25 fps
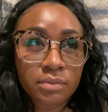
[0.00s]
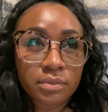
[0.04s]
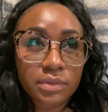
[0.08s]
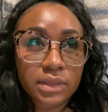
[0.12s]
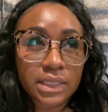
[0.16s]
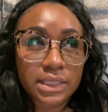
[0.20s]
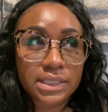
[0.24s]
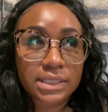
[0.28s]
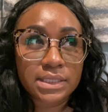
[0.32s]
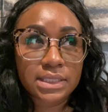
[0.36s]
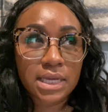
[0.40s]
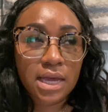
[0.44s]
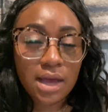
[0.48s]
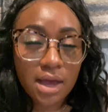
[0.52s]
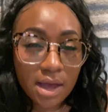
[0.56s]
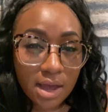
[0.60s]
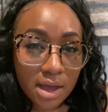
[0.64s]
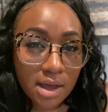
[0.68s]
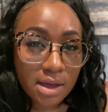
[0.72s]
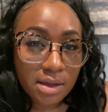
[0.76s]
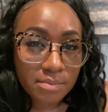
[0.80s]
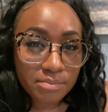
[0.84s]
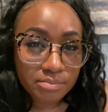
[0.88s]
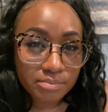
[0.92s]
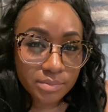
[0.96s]
the
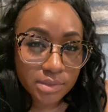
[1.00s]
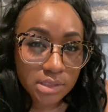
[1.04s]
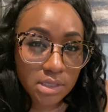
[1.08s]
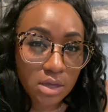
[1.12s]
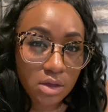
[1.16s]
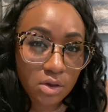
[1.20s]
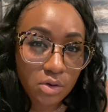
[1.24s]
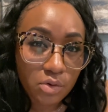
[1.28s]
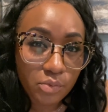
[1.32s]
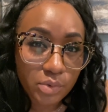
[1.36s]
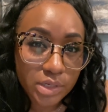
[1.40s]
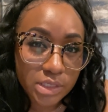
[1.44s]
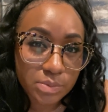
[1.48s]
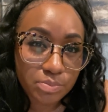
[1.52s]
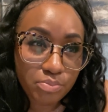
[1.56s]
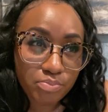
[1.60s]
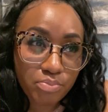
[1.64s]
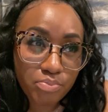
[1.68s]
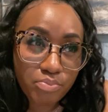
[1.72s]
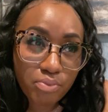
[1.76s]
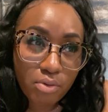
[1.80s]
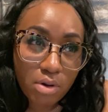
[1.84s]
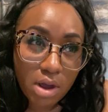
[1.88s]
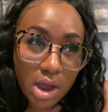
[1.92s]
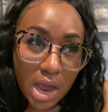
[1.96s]
Tums was
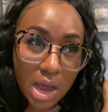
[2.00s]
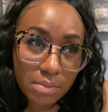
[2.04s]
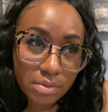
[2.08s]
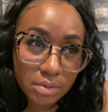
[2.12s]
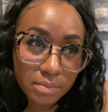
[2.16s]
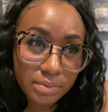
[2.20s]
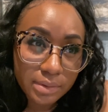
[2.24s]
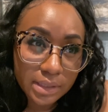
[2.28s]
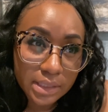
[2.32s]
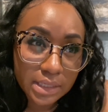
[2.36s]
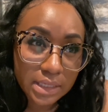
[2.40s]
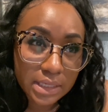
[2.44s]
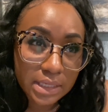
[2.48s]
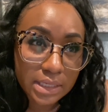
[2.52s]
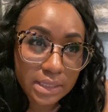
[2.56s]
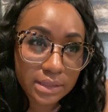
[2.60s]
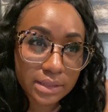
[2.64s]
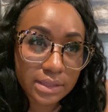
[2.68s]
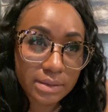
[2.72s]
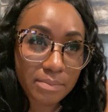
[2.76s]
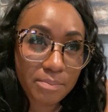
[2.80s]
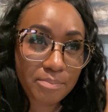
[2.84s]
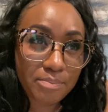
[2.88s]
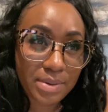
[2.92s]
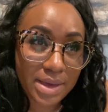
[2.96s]
probably
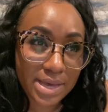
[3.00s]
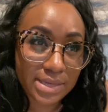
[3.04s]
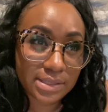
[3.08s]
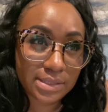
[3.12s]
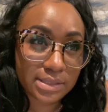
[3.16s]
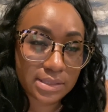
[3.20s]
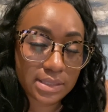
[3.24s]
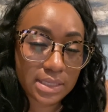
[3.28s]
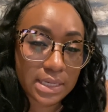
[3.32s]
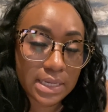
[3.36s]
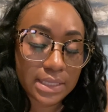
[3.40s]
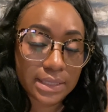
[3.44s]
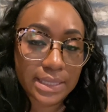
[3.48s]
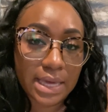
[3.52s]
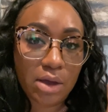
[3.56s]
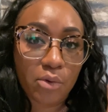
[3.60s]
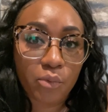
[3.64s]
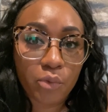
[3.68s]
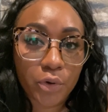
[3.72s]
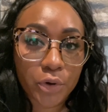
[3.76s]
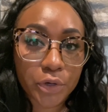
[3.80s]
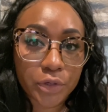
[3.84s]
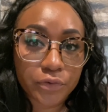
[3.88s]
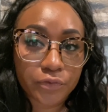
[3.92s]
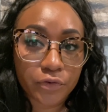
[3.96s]
the best thing that
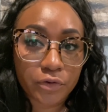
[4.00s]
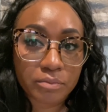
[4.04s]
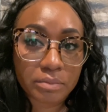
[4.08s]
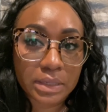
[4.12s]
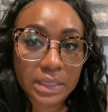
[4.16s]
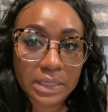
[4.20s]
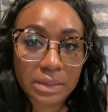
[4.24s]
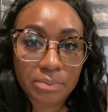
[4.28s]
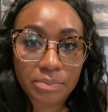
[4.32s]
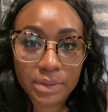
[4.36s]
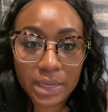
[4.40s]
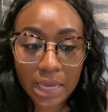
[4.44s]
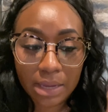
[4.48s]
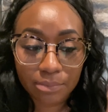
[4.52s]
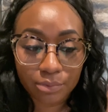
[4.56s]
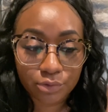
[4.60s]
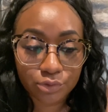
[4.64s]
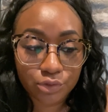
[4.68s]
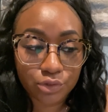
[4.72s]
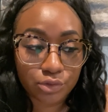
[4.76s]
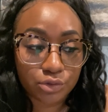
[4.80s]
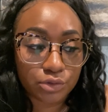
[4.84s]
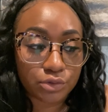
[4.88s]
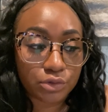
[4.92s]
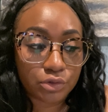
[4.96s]
worked for me to be able
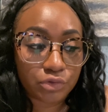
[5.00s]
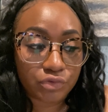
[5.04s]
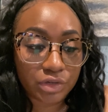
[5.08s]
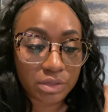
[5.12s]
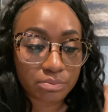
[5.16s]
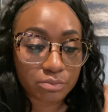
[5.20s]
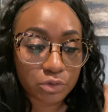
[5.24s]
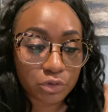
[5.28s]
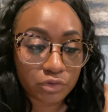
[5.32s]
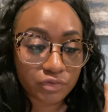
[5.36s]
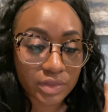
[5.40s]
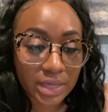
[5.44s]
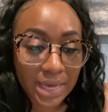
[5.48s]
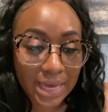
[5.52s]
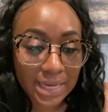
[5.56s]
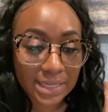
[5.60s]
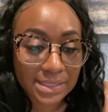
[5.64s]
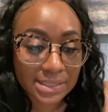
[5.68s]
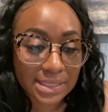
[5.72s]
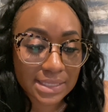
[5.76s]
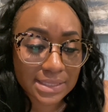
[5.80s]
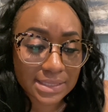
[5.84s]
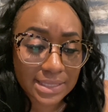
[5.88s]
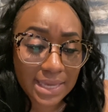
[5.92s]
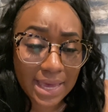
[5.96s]
to remove the
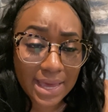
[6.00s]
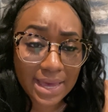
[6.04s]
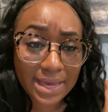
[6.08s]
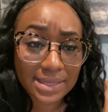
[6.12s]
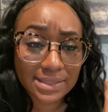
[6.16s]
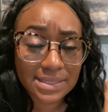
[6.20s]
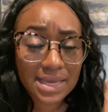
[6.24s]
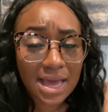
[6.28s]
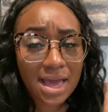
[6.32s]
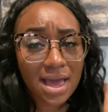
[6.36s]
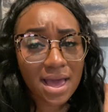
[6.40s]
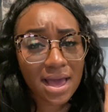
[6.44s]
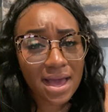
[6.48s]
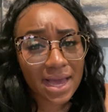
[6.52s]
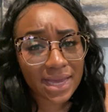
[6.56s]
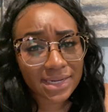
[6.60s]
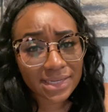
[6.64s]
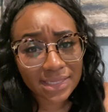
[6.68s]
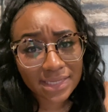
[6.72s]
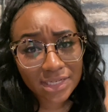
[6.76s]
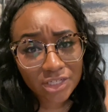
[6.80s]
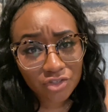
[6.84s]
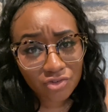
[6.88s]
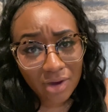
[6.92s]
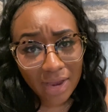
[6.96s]
excess gas. I
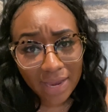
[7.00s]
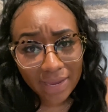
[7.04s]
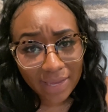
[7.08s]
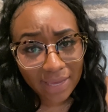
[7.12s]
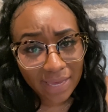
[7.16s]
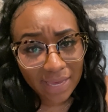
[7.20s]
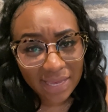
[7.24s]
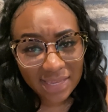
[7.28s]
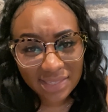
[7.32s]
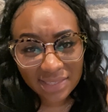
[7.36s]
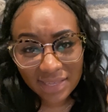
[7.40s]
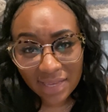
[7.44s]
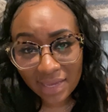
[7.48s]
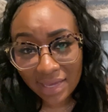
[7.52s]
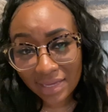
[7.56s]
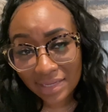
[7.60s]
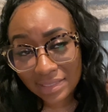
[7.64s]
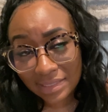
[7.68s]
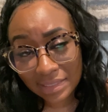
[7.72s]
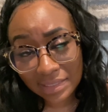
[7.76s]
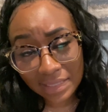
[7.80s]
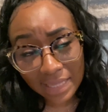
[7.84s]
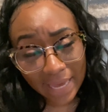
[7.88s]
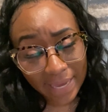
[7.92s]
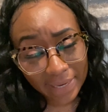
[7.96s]
did try Gas
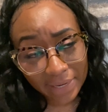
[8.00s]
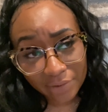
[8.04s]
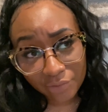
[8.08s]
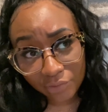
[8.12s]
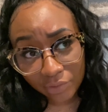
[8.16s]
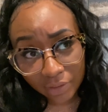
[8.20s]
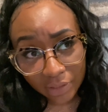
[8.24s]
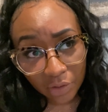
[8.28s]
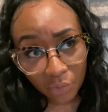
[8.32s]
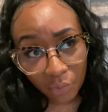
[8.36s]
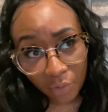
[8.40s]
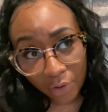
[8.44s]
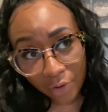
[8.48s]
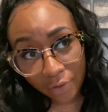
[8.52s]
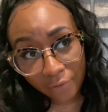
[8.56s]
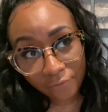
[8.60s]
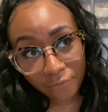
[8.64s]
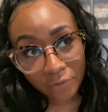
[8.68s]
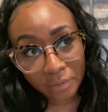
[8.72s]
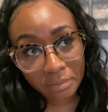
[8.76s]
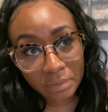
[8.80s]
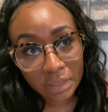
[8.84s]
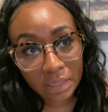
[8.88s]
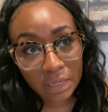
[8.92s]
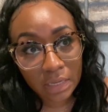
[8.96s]
X, that didn't really work
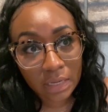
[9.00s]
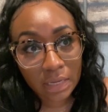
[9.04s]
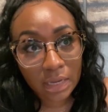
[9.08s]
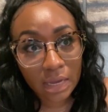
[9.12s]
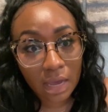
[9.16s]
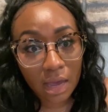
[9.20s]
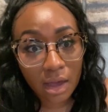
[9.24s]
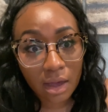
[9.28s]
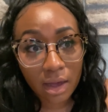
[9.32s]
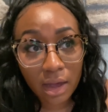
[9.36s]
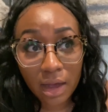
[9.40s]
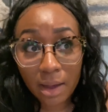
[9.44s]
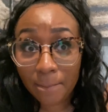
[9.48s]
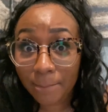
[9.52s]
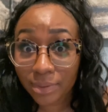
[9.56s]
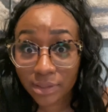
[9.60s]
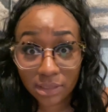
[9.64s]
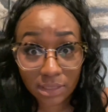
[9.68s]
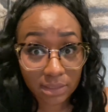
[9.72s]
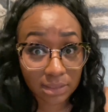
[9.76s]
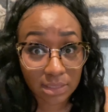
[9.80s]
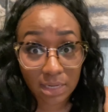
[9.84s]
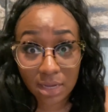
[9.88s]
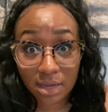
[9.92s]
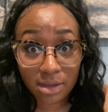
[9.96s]
for me, but
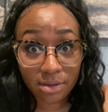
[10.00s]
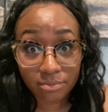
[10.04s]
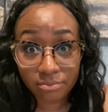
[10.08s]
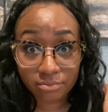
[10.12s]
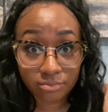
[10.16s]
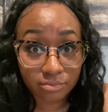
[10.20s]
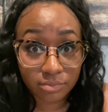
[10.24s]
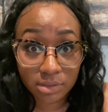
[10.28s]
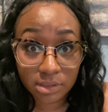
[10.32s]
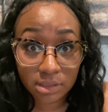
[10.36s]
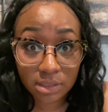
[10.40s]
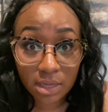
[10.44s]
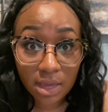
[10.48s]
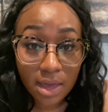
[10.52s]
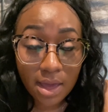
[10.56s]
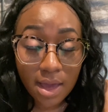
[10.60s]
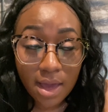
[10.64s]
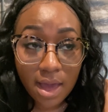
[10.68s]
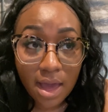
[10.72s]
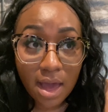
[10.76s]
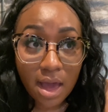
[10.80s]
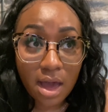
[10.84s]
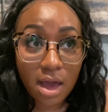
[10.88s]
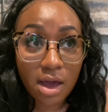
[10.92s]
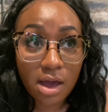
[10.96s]
the Tums
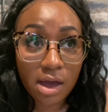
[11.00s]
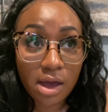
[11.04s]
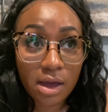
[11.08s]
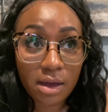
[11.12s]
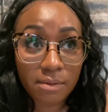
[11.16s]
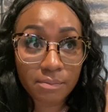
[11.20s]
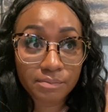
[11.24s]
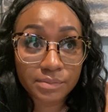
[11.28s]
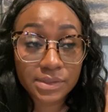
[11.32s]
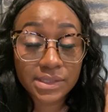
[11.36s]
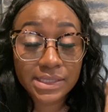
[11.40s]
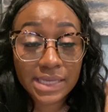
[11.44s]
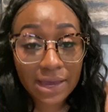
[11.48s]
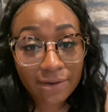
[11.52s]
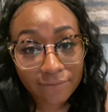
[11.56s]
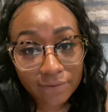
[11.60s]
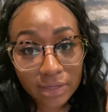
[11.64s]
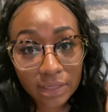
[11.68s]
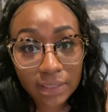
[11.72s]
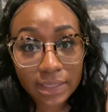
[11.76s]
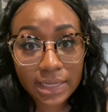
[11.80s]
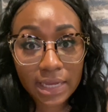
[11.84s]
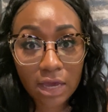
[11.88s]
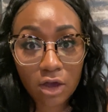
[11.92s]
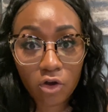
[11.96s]

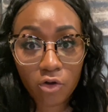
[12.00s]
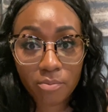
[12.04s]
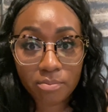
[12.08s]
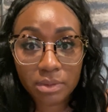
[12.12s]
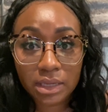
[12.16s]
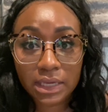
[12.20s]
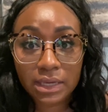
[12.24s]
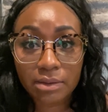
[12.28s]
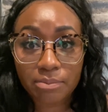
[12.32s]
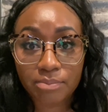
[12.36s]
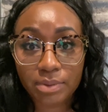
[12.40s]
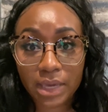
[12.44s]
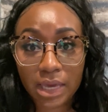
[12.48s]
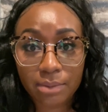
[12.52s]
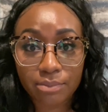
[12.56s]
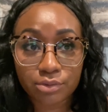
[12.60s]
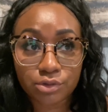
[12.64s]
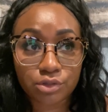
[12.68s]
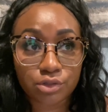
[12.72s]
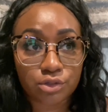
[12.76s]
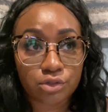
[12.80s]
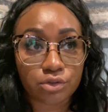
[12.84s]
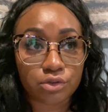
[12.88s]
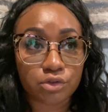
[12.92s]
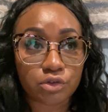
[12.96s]
definitely helped me be able
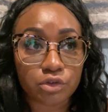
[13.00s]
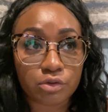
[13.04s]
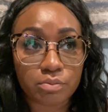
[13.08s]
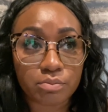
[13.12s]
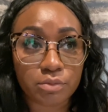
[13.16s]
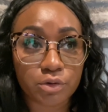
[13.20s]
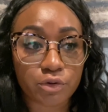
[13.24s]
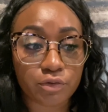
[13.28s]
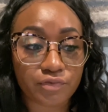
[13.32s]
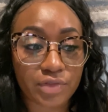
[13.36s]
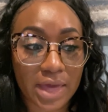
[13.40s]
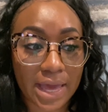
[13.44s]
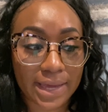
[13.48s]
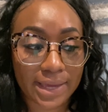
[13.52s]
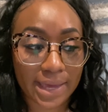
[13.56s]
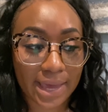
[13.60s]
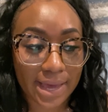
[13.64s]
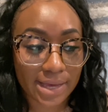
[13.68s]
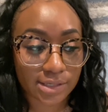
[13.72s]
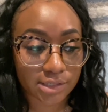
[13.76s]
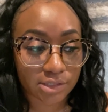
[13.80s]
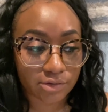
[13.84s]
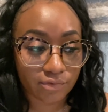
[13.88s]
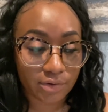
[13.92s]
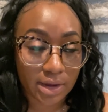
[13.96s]
to move that
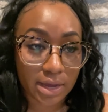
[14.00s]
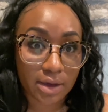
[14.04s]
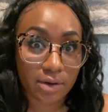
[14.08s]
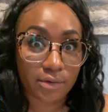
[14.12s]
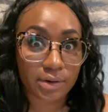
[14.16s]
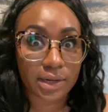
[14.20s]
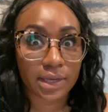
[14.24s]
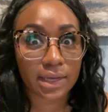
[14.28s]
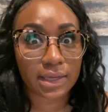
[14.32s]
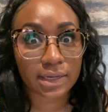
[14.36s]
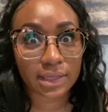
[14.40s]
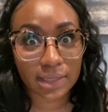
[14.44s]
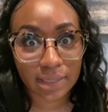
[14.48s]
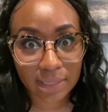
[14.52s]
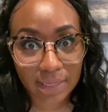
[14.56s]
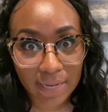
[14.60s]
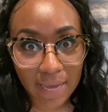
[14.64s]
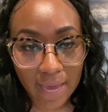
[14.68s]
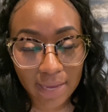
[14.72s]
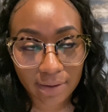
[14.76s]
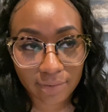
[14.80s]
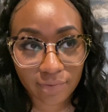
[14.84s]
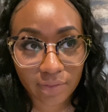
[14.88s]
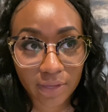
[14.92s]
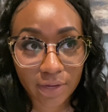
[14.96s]
gas around and get it
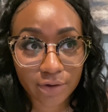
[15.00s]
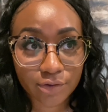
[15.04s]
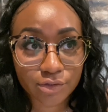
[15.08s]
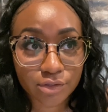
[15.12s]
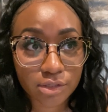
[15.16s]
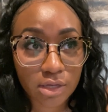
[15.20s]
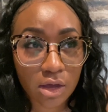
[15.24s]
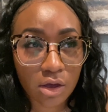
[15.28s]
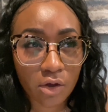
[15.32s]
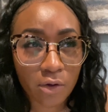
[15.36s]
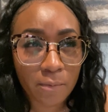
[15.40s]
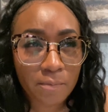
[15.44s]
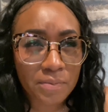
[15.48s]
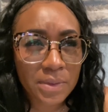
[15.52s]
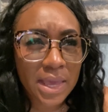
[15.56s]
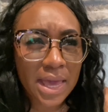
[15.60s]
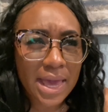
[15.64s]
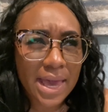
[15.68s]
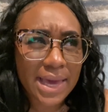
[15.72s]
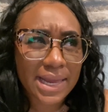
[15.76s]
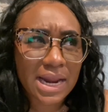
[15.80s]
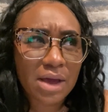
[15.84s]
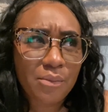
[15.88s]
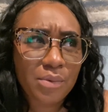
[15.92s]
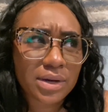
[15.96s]
out of there. So,
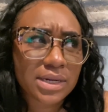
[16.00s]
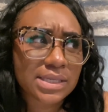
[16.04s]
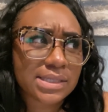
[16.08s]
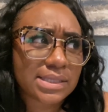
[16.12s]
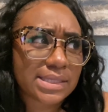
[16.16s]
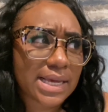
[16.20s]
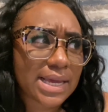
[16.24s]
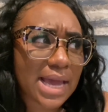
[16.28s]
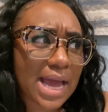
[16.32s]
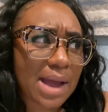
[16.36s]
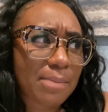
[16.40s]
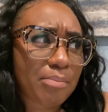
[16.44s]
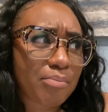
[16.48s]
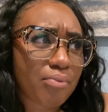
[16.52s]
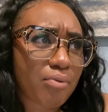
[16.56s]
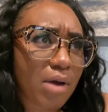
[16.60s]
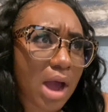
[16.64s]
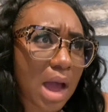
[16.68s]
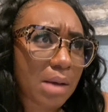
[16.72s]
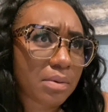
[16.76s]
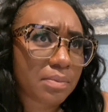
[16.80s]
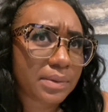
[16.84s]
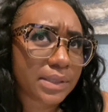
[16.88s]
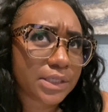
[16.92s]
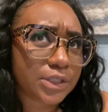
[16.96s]
and I want to say I
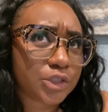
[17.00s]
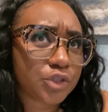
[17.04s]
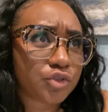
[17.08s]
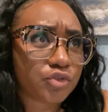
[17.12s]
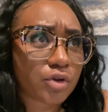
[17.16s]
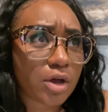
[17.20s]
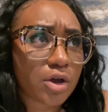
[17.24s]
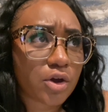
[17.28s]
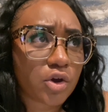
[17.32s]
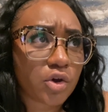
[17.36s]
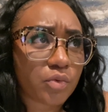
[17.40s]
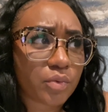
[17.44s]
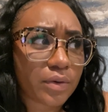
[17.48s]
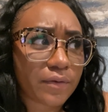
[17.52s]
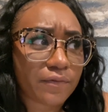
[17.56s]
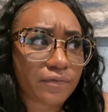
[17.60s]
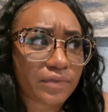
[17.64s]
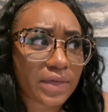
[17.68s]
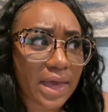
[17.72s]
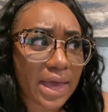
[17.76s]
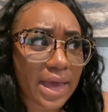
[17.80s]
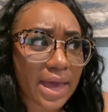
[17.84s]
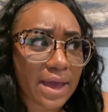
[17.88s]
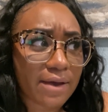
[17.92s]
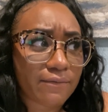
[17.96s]
probably struggled with
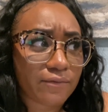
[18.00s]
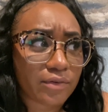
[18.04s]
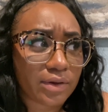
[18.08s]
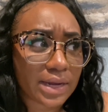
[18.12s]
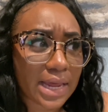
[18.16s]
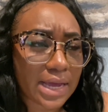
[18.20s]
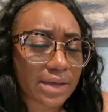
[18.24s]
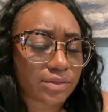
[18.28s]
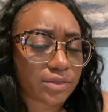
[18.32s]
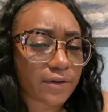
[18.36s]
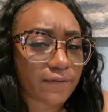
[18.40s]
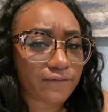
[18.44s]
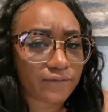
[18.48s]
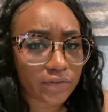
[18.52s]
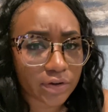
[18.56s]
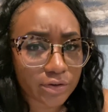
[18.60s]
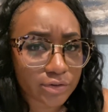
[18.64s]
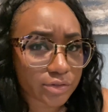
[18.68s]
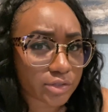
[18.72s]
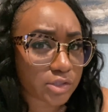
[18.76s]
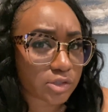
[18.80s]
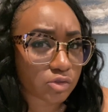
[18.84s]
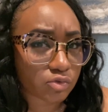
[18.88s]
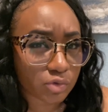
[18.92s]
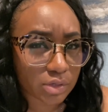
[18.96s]
that for like the
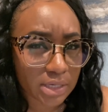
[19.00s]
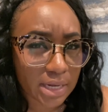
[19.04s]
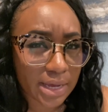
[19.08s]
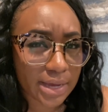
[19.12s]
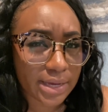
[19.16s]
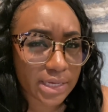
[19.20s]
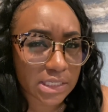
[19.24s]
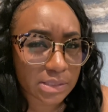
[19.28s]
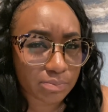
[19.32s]
first 3 days